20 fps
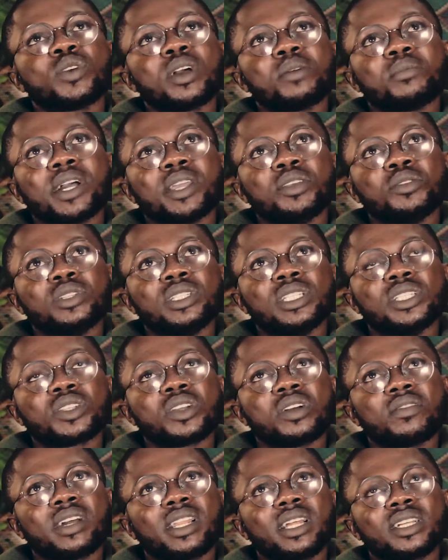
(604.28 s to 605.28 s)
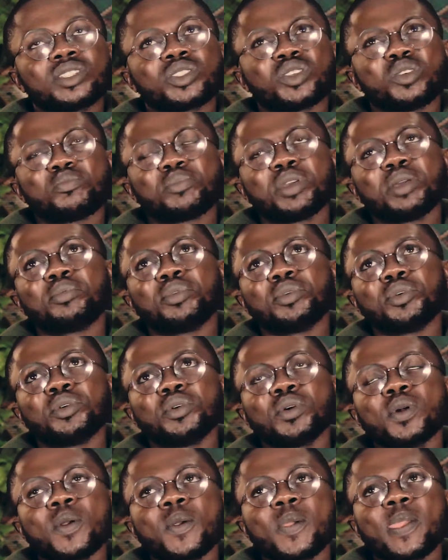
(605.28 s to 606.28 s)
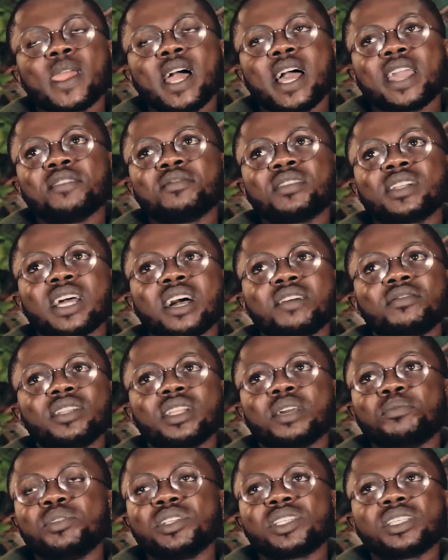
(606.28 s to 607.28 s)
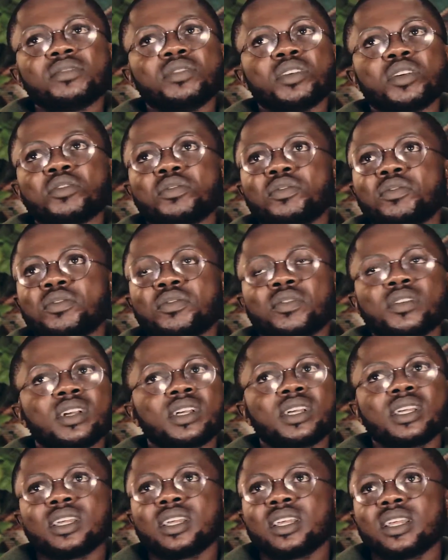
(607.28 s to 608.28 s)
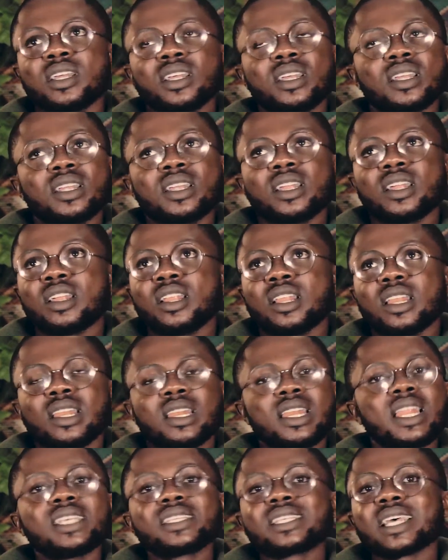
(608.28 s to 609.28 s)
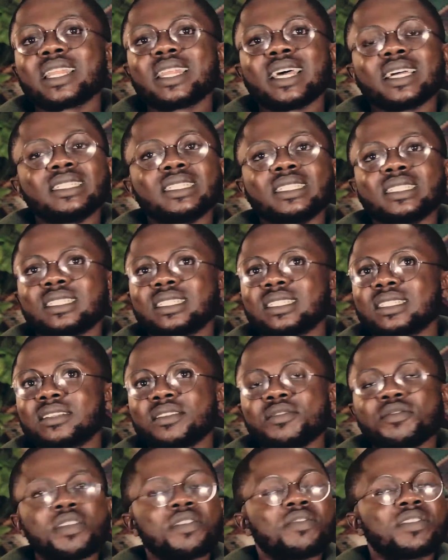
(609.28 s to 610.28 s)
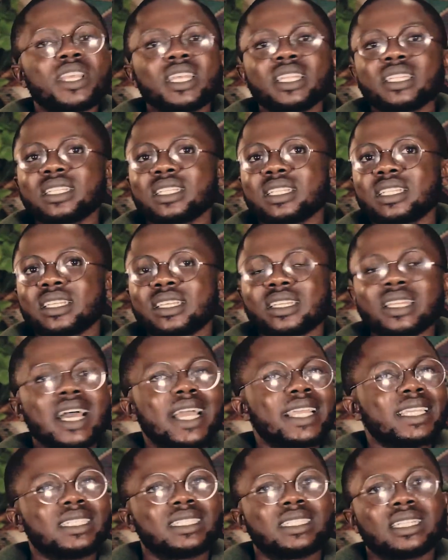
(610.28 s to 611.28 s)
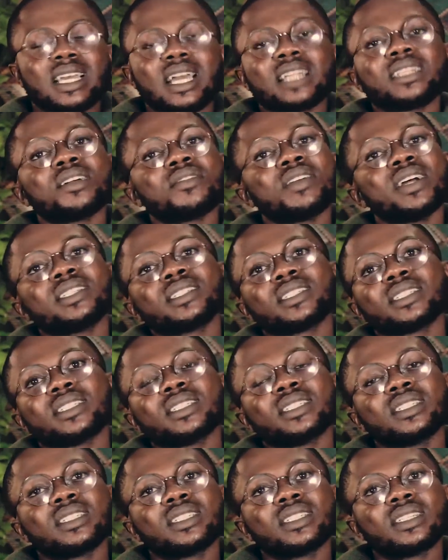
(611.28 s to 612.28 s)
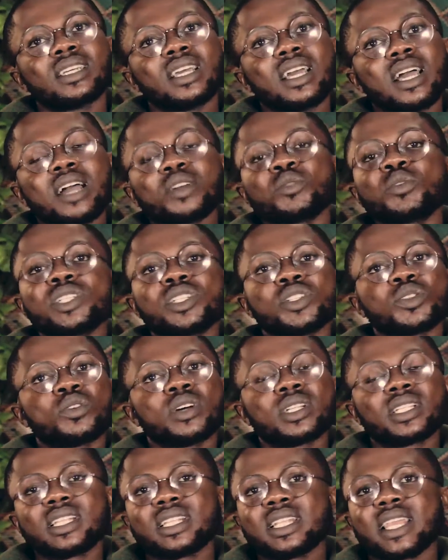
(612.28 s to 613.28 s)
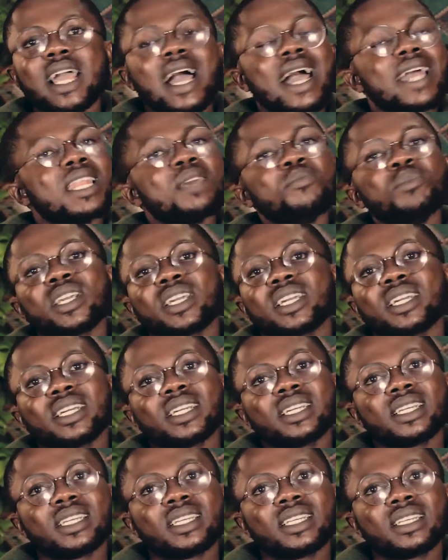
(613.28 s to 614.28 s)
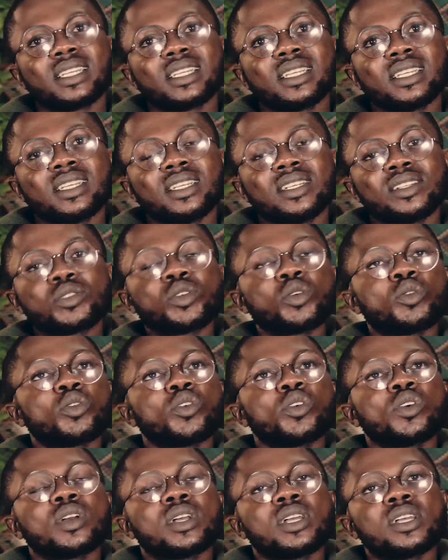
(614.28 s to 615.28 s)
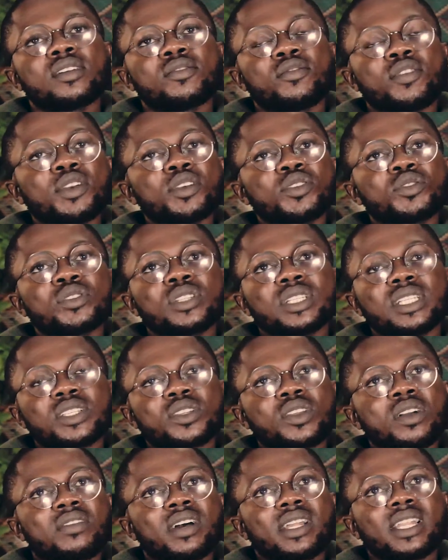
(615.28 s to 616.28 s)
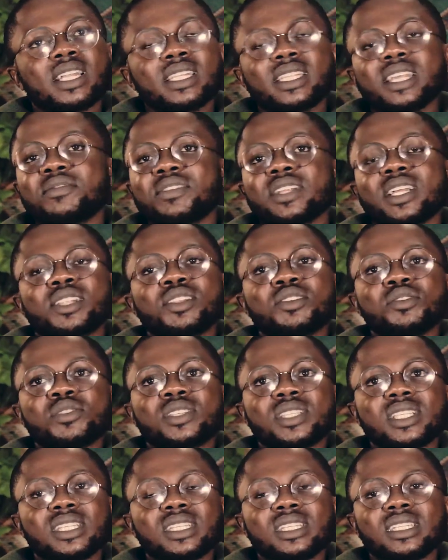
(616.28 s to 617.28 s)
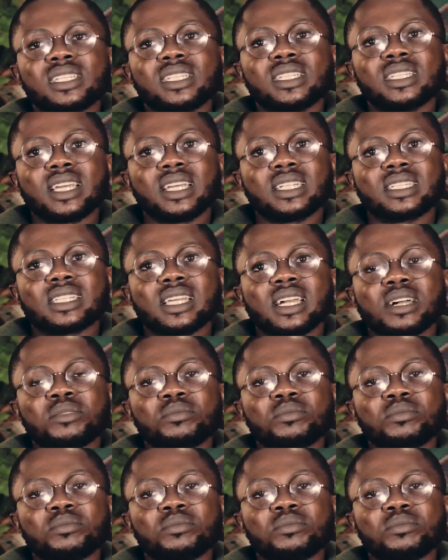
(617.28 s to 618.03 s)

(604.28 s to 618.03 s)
whereby you discover that some people are even having a PCV of lesser than 15, 9, and the rest, and which is what? They are anemic. So for you to discover that, definitely you see that